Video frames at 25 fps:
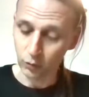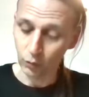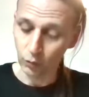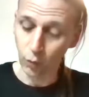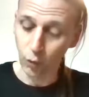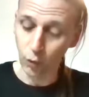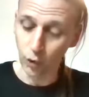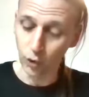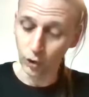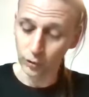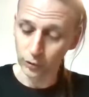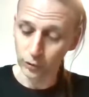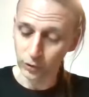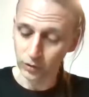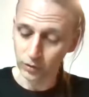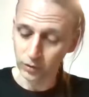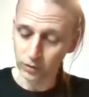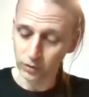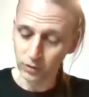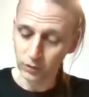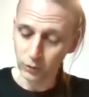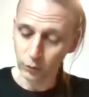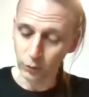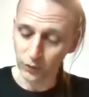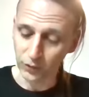Wood,
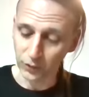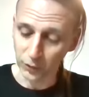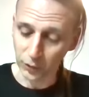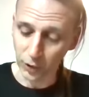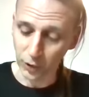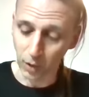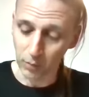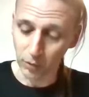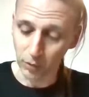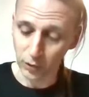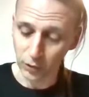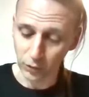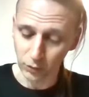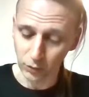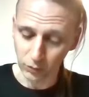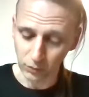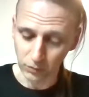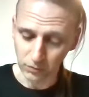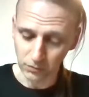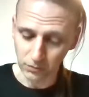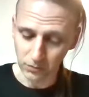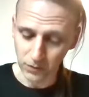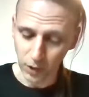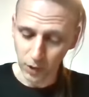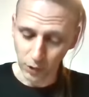with a W,
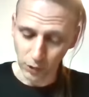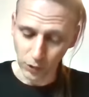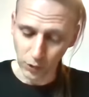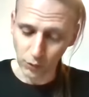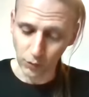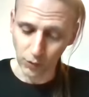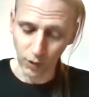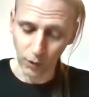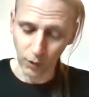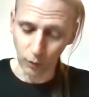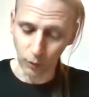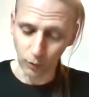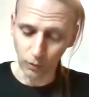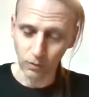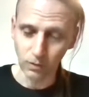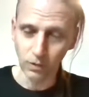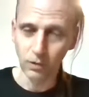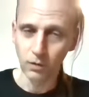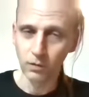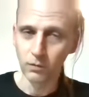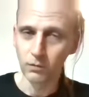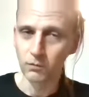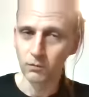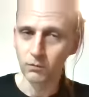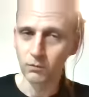you know,
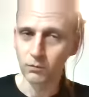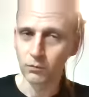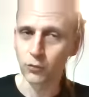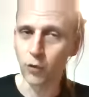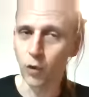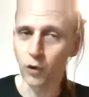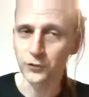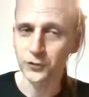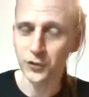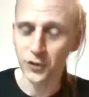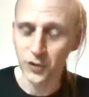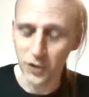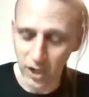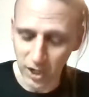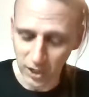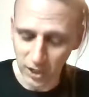not an